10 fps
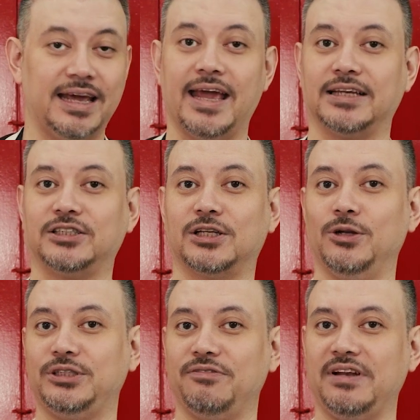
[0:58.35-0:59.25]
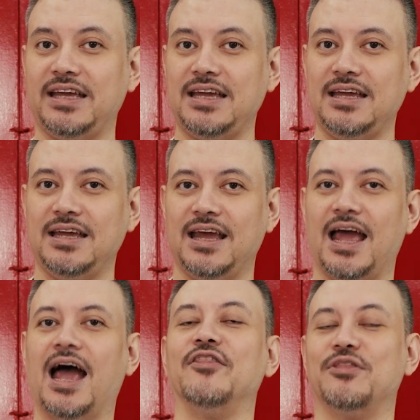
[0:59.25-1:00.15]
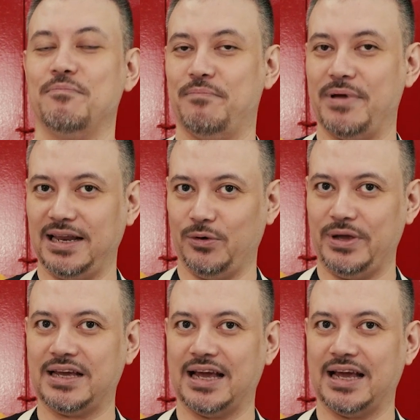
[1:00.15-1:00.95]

exclusively at the Bailiwick